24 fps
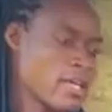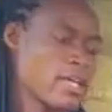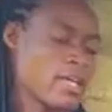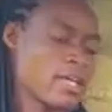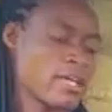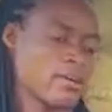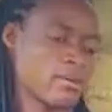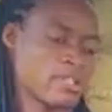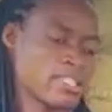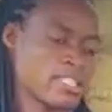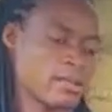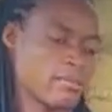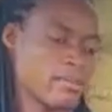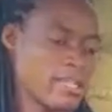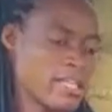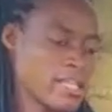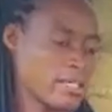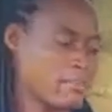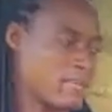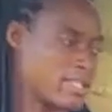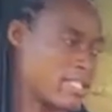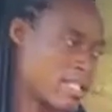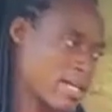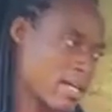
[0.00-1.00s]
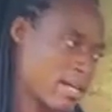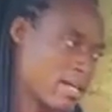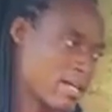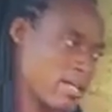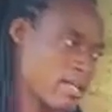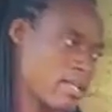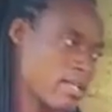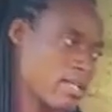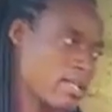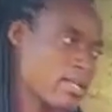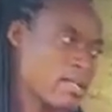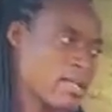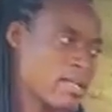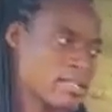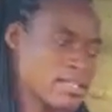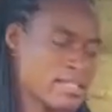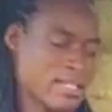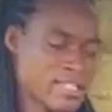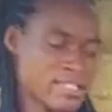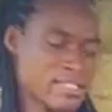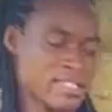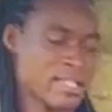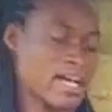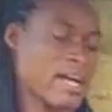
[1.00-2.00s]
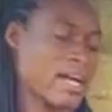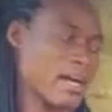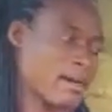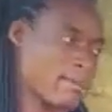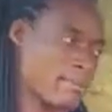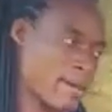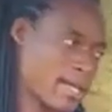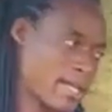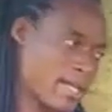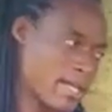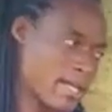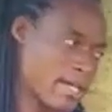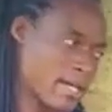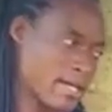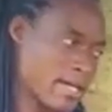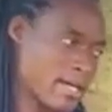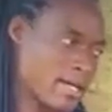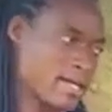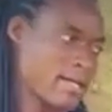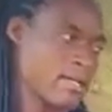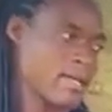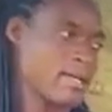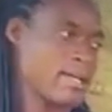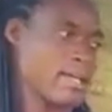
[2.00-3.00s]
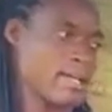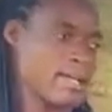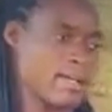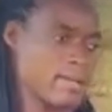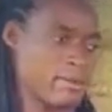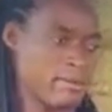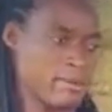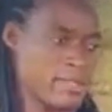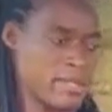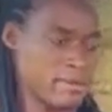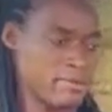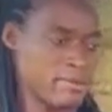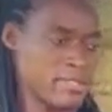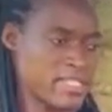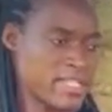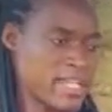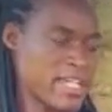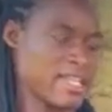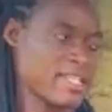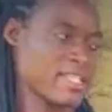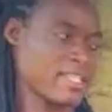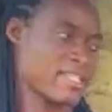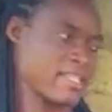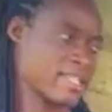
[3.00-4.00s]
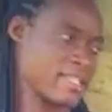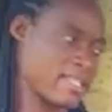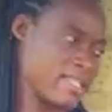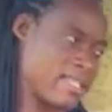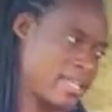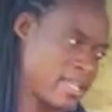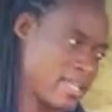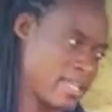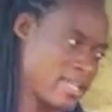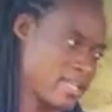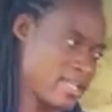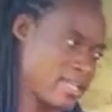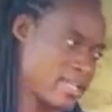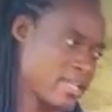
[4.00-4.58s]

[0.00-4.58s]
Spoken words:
e wo say me ye bisa that an haban na ene me ye bisa ene sidie